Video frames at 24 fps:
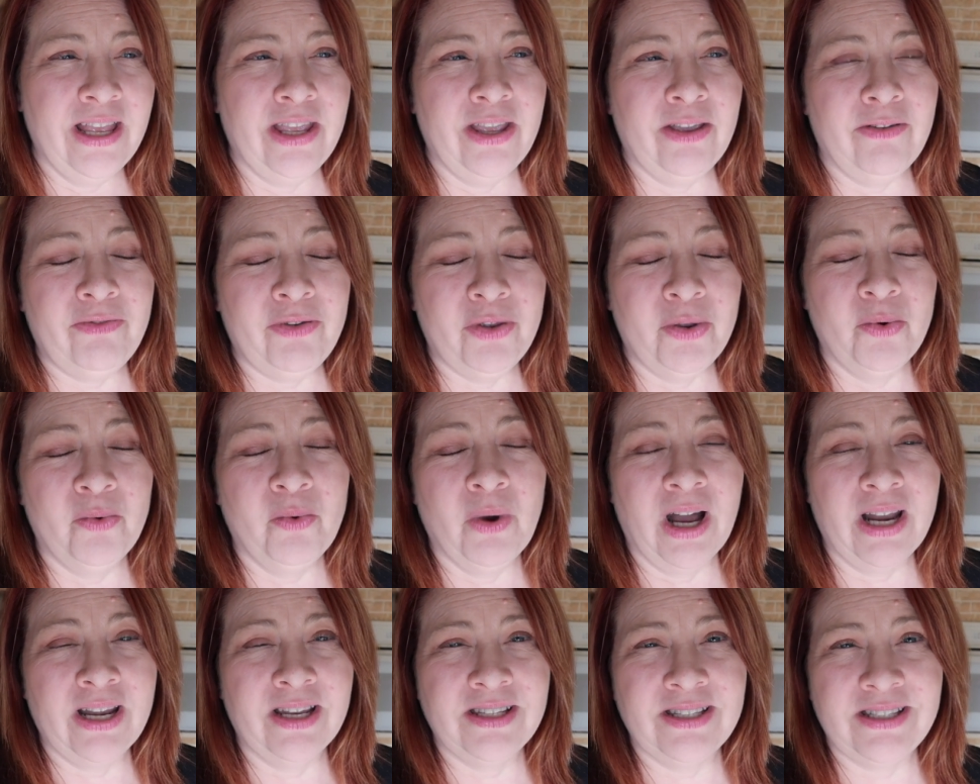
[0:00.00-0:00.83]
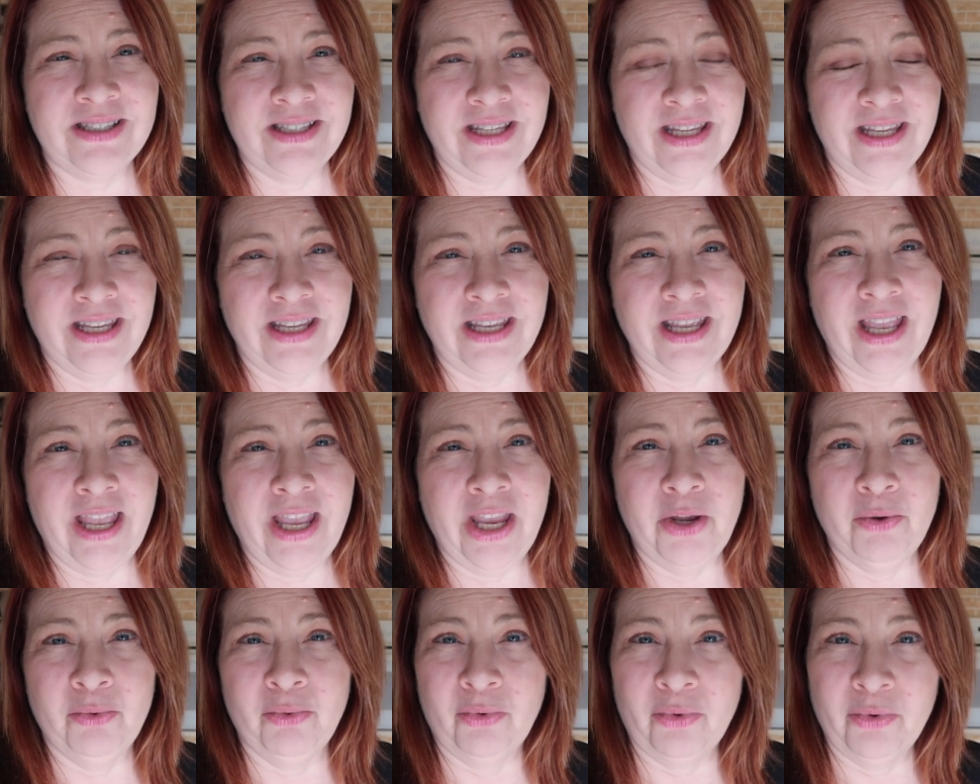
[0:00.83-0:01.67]
If you want to see
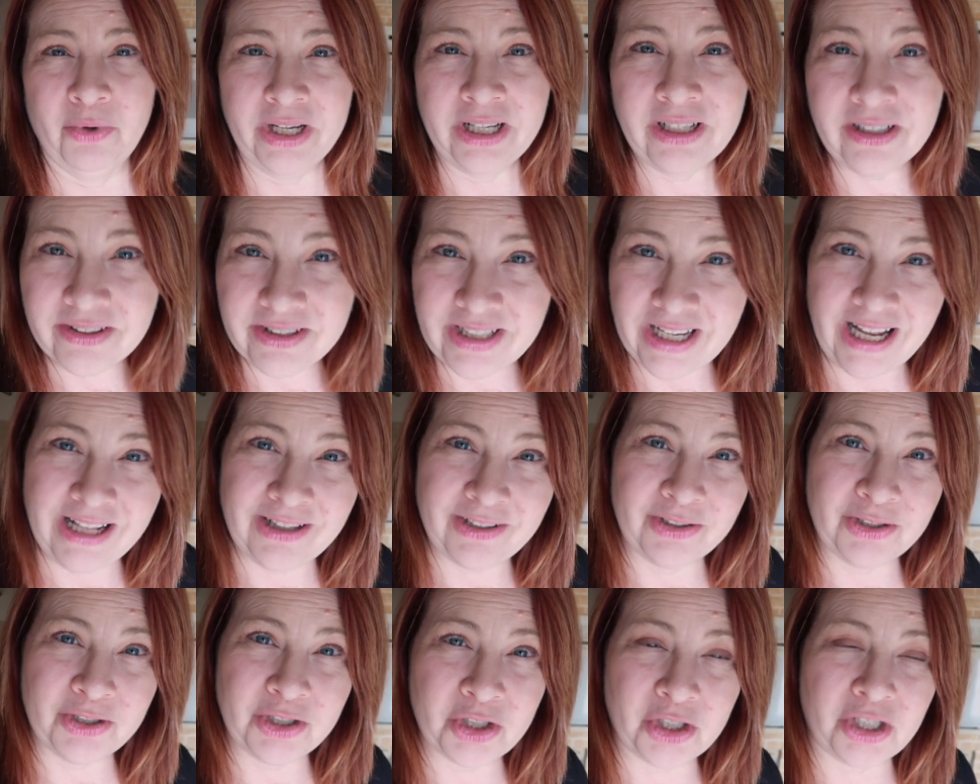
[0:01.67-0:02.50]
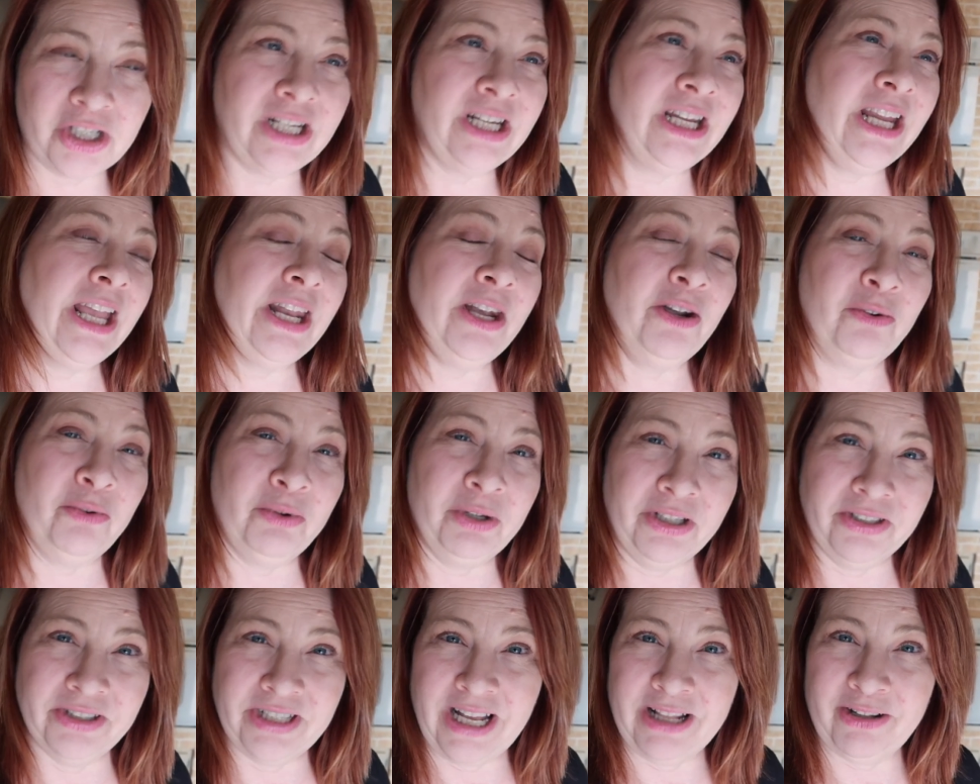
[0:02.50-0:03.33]
a real Dollar Tree and a
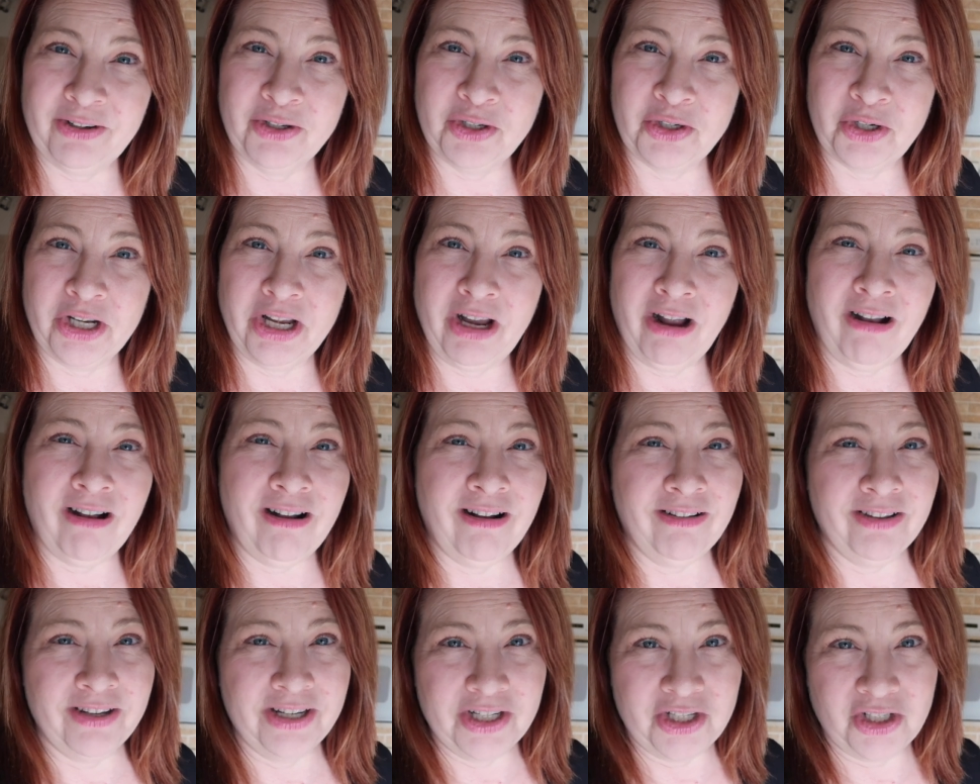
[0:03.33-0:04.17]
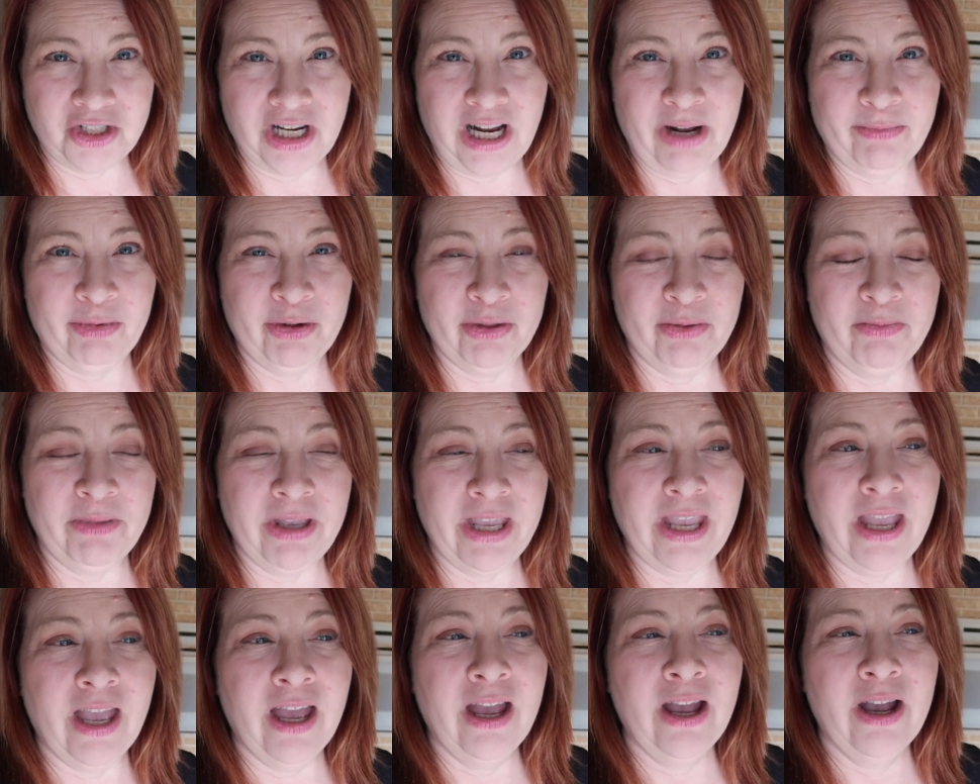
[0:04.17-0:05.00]
real Dollar Tree haul and a shop with
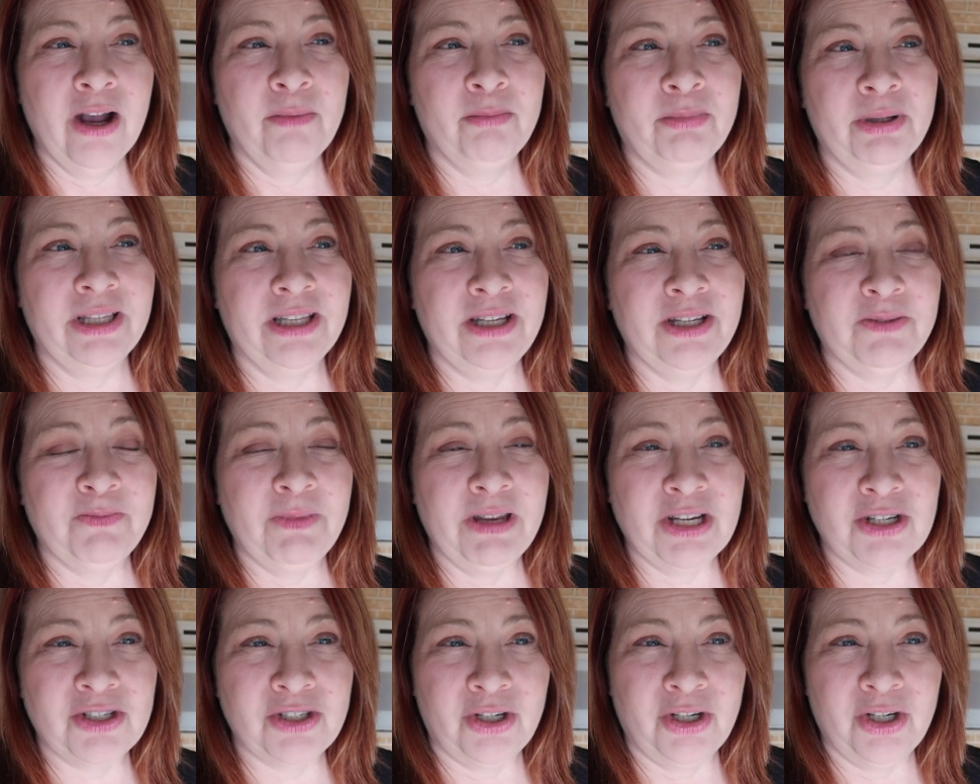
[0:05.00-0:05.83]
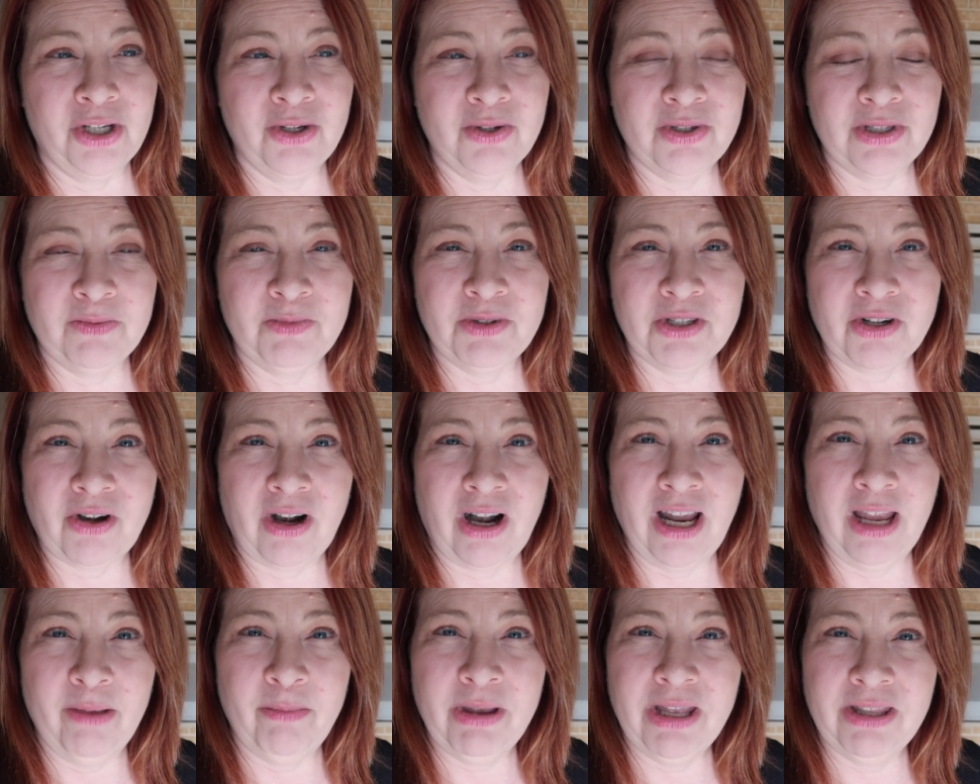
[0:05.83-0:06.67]
me, please make sure you
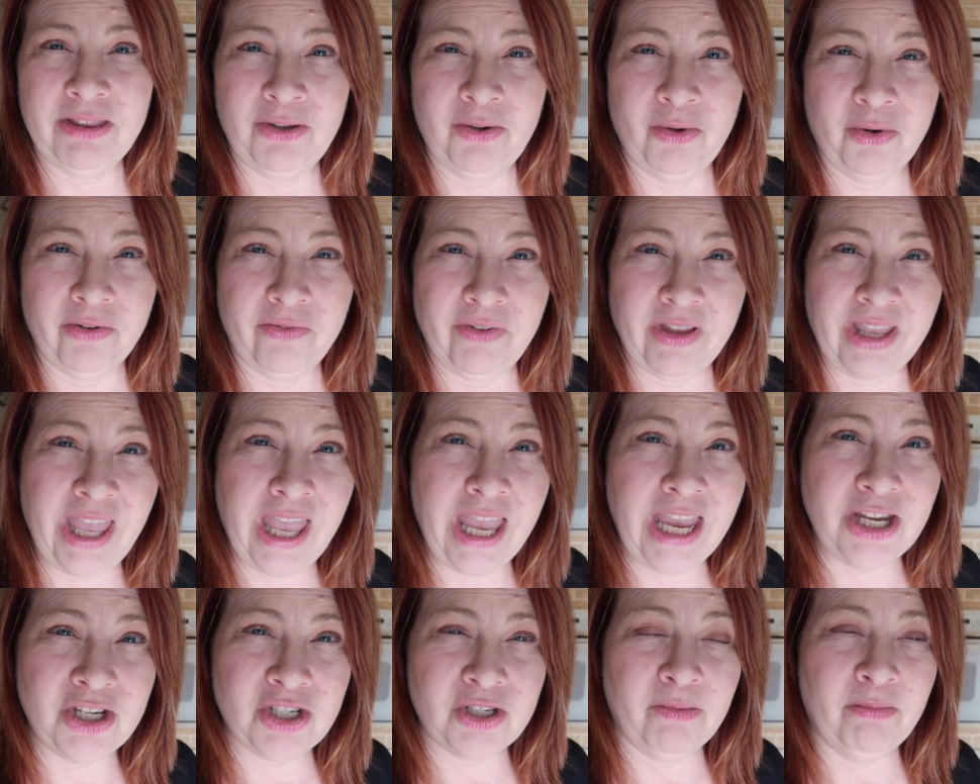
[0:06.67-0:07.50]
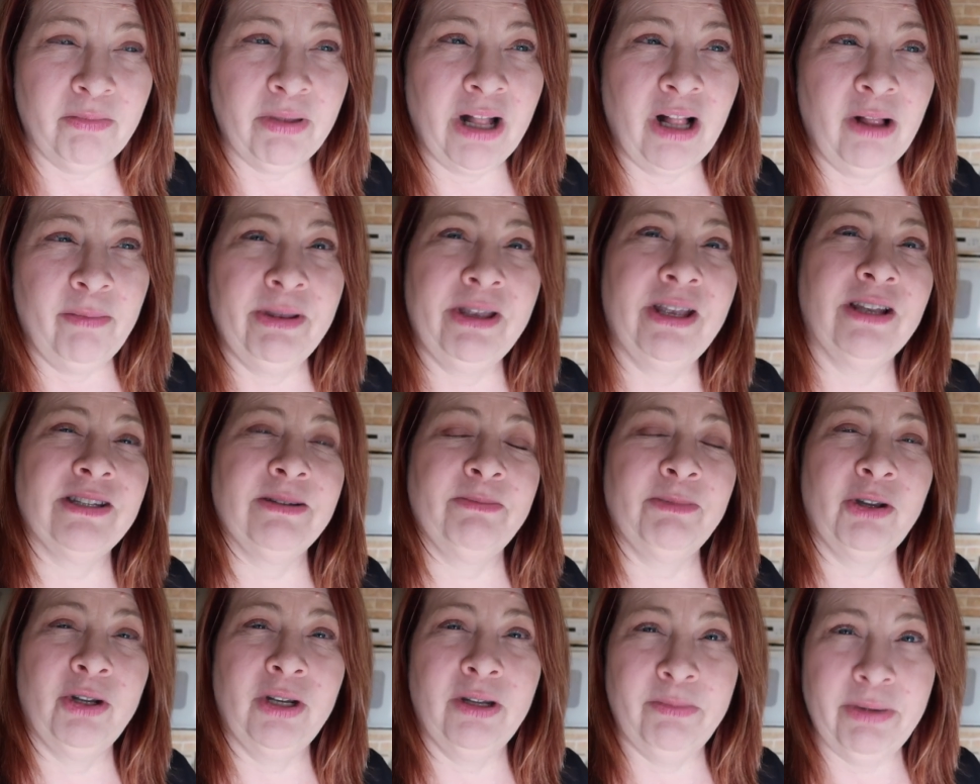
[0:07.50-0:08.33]
subscribe, hit the notification bell because
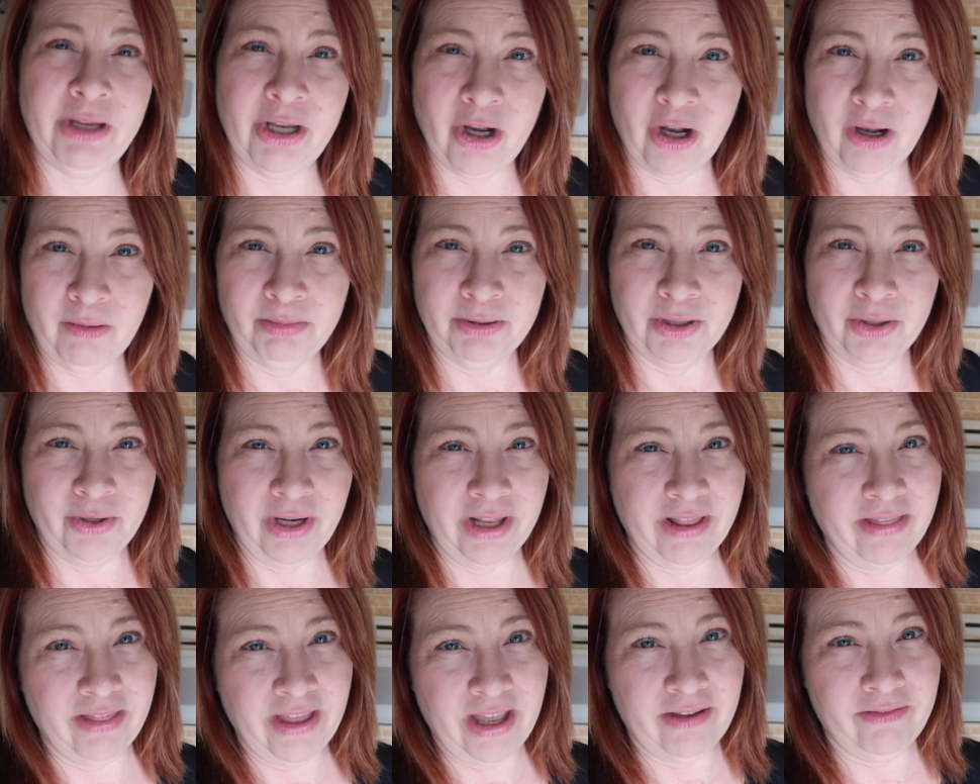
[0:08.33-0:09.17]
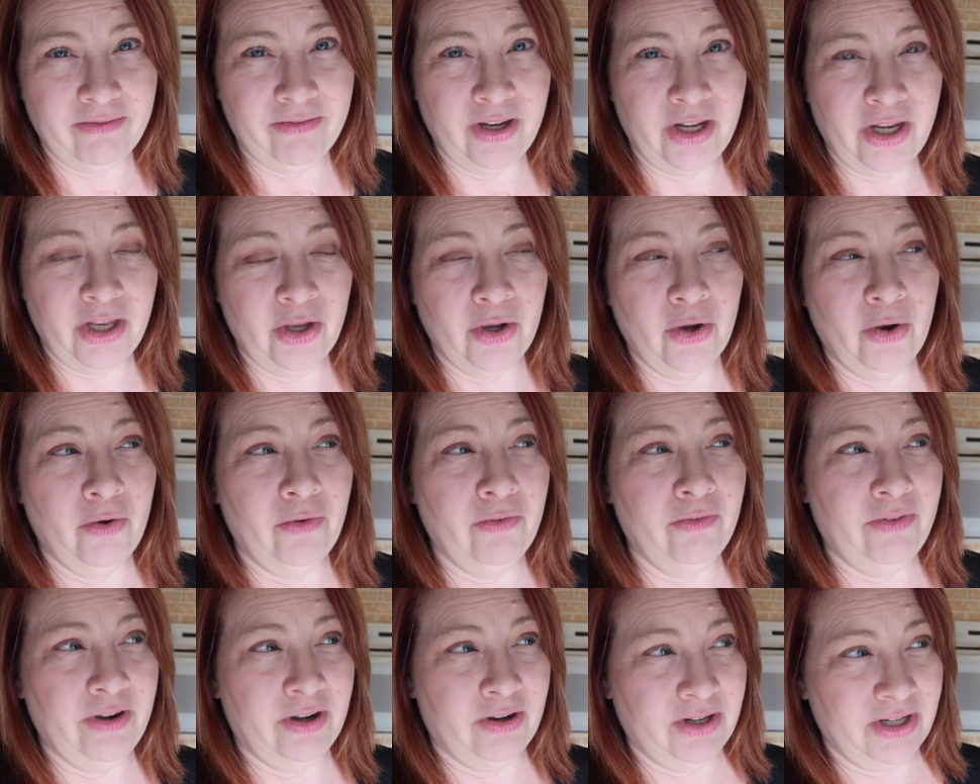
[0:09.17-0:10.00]
I'm going to be uploading that video
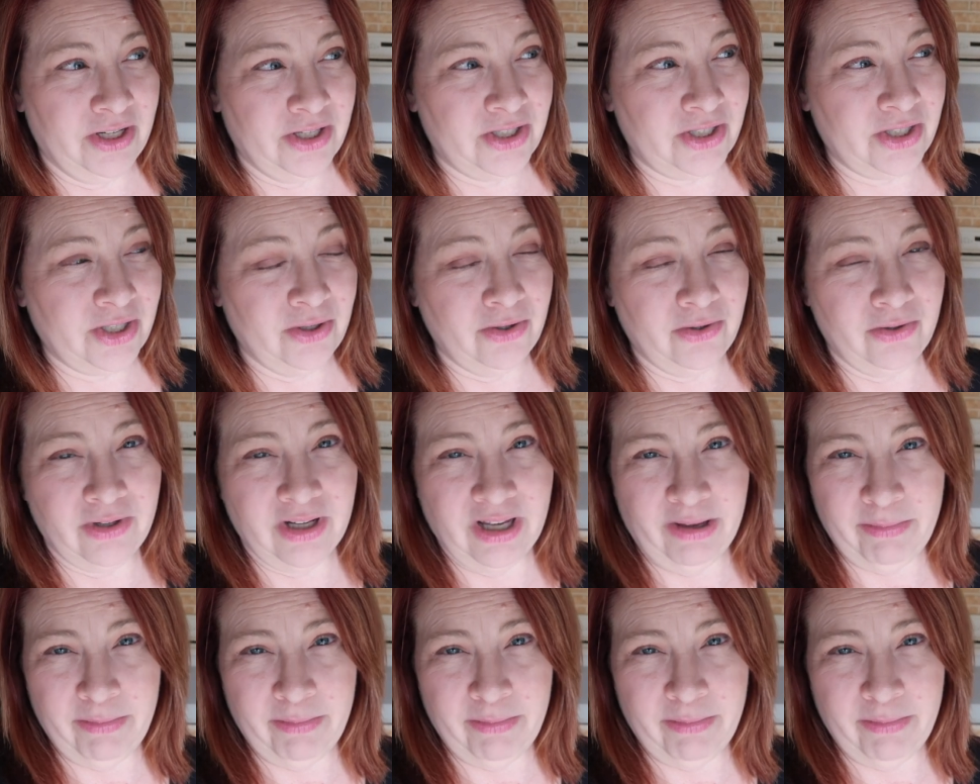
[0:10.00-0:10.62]
very soon.